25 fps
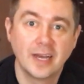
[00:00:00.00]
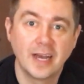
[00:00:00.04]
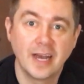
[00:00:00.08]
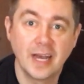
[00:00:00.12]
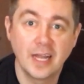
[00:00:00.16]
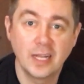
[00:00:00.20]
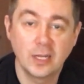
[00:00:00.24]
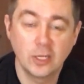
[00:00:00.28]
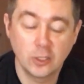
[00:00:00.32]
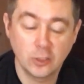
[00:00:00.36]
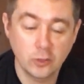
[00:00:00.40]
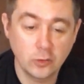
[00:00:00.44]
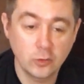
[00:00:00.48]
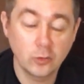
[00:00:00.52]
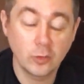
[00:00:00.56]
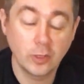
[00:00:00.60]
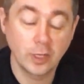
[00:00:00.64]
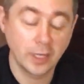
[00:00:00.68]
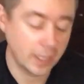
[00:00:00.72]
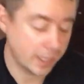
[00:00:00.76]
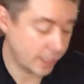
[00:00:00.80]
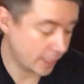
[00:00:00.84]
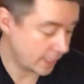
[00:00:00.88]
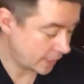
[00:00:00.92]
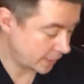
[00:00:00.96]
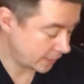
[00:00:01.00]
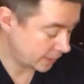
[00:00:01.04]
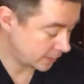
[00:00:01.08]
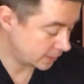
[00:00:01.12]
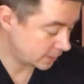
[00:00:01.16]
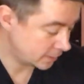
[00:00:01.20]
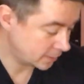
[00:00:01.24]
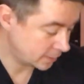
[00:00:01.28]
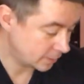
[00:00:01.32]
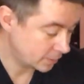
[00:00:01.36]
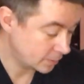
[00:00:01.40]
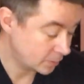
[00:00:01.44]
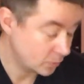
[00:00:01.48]
hello
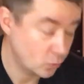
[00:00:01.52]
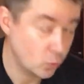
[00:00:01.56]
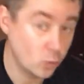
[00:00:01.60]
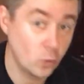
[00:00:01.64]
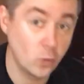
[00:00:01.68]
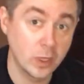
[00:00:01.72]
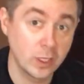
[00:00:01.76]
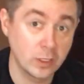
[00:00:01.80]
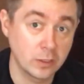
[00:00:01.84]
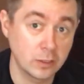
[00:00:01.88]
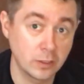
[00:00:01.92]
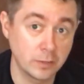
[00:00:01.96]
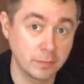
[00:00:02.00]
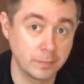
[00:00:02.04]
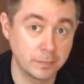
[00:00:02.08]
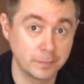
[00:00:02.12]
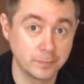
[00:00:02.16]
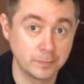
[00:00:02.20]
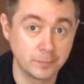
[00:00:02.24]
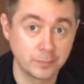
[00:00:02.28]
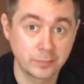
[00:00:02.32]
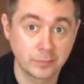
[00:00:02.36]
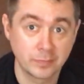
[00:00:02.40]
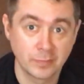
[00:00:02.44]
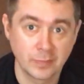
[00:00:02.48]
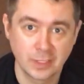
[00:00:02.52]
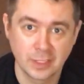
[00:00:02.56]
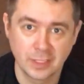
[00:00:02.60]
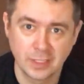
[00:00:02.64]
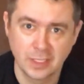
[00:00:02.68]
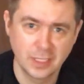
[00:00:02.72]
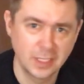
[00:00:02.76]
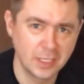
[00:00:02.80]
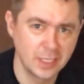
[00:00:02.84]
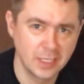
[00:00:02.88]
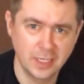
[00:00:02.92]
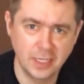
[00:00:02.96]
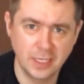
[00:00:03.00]
and welcome.
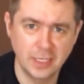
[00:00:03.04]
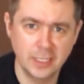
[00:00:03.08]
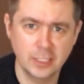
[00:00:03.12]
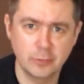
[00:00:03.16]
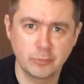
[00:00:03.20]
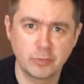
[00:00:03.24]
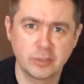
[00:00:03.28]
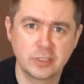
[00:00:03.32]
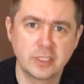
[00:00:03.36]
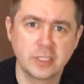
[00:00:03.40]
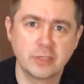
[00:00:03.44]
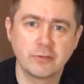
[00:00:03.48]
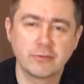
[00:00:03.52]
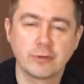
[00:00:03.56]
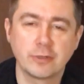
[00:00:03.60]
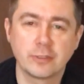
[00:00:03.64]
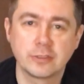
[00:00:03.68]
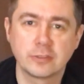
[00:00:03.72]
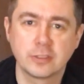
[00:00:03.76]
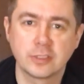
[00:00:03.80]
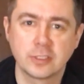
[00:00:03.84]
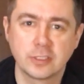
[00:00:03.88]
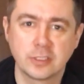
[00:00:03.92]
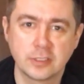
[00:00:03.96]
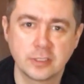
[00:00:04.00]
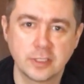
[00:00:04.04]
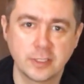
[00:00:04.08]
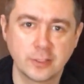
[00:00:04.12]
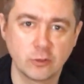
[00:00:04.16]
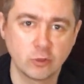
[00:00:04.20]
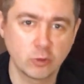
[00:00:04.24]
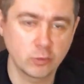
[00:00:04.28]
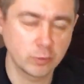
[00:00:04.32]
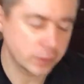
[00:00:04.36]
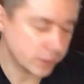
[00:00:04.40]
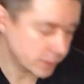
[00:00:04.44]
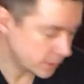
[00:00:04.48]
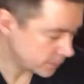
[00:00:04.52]
A little bit different than
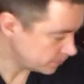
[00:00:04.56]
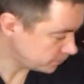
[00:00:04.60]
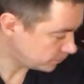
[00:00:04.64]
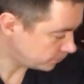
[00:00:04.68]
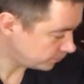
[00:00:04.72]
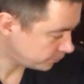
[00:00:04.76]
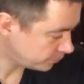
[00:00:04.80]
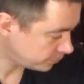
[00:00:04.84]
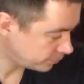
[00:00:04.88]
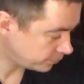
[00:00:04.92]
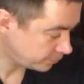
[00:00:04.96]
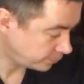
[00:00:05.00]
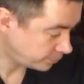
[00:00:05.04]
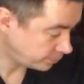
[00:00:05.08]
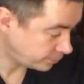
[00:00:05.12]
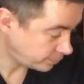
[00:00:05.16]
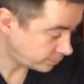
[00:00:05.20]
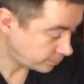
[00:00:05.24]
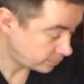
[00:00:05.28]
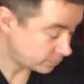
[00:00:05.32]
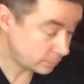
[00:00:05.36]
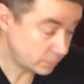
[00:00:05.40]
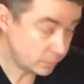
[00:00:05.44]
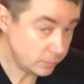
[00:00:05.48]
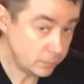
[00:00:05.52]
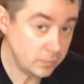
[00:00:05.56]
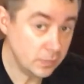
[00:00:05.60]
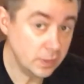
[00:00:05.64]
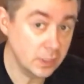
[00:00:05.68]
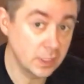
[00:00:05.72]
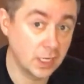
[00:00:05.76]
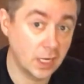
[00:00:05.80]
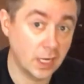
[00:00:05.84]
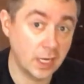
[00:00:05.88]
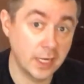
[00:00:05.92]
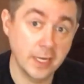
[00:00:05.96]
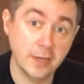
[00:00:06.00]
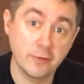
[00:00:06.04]
normally.
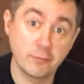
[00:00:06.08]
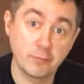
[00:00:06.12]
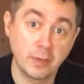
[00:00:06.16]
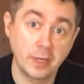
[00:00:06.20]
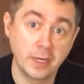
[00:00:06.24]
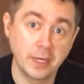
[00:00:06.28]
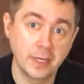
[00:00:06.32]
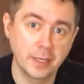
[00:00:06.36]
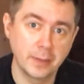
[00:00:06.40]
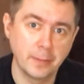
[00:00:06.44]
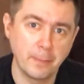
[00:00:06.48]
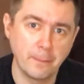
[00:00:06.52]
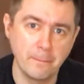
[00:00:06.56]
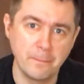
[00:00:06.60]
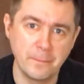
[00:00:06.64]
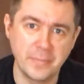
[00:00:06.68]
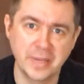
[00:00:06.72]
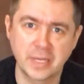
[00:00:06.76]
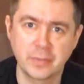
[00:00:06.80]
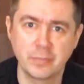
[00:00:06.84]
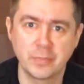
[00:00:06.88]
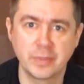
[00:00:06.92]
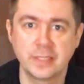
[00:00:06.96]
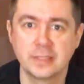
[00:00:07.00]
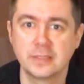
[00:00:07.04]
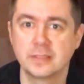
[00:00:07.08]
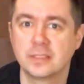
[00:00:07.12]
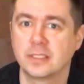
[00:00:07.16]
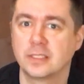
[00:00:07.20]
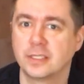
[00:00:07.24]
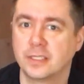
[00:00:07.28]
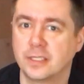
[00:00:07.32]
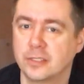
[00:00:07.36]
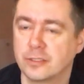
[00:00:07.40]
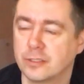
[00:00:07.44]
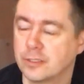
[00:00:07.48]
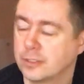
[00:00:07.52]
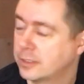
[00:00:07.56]
I have my big painting
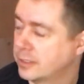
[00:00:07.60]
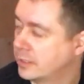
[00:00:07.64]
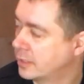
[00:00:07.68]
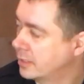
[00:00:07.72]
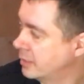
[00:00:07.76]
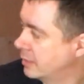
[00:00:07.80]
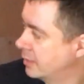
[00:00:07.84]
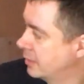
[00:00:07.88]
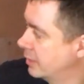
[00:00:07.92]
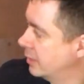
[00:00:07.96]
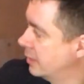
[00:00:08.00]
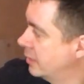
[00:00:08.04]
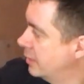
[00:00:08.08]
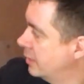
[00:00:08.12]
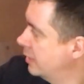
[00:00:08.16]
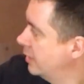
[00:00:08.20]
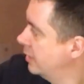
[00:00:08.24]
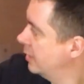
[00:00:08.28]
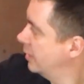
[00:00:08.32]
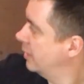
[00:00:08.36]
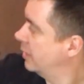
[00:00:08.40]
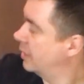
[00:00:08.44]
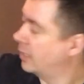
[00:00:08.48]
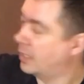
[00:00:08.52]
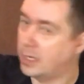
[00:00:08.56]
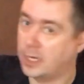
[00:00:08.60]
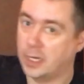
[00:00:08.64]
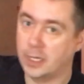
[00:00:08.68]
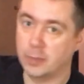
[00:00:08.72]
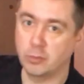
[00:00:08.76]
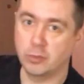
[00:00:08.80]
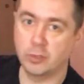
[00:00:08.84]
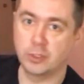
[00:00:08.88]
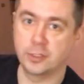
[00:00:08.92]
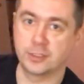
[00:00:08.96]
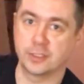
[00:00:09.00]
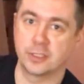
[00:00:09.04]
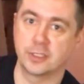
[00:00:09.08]
here. I
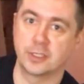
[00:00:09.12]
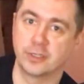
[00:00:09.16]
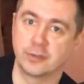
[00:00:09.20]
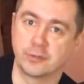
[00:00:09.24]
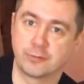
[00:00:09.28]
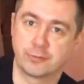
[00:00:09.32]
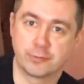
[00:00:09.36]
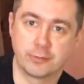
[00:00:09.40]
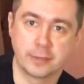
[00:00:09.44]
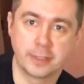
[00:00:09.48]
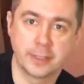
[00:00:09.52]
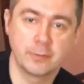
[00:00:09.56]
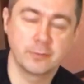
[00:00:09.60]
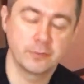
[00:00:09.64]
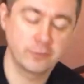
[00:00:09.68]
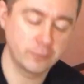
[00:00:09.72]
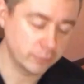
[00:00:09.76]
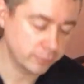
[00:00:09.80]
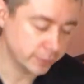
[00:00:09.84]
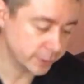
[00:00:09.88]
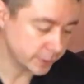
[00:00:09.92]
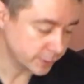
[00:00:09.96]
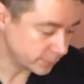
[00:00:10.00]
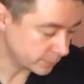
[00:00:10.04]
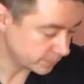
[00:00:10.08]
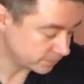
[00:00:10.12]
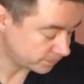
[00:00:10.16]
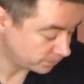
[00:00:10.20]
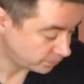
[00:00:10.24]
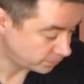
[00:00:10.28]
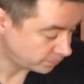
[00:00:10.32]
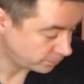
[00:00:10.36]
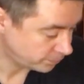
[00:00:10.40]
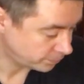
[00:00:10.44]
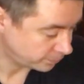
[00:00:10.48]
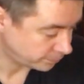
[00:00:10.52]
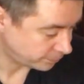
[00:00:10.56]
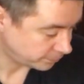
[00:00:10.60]
bought a frame for it,
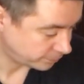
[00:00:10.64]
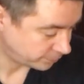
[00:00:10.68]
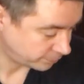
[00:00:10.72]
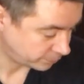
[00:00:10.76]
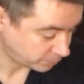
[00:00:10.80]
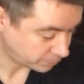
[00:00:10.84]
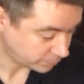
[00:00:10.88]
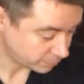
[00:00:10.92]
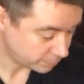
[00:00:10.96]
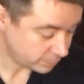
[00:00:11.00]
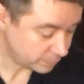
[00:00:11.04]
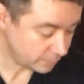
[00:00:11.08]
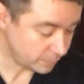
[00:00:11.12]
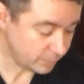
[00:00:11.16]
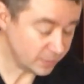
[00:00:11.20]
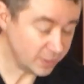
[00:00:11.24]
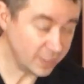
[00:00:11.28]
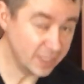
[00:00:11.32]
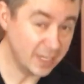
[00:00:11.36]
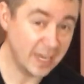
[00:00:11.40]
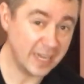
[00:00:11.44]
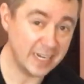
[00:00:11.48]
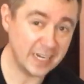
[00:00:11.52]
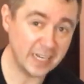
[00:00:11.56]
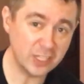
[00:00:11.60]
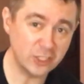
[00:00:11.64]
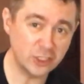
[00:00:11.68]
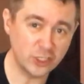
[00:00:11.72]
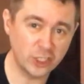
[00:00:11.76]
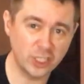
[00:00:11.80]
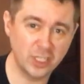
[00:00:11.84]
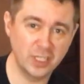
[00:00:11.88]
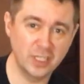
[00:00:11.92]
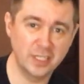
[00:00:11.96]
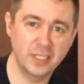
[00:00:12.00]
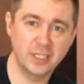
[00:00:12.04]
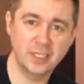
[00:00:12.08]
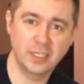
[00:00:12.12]
and
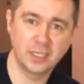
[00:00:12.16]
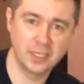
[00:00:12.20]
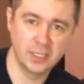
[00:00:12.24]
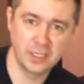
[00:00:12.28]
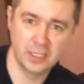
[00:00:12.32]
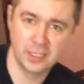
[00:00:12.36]
actually